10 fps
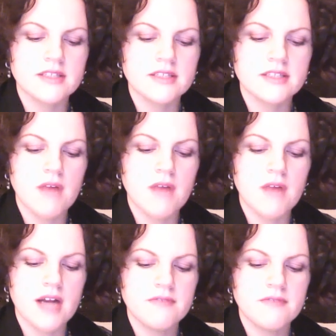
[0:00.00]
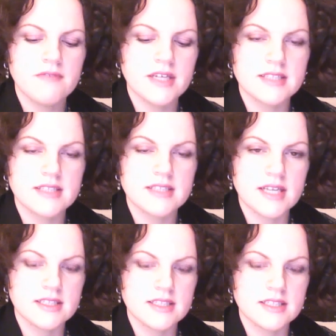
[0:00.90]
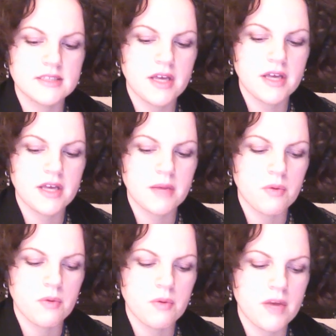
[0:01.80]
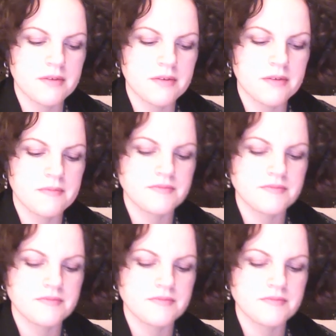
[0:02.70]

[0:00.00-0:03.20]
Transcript: is the rotting fence destined to become more weathered.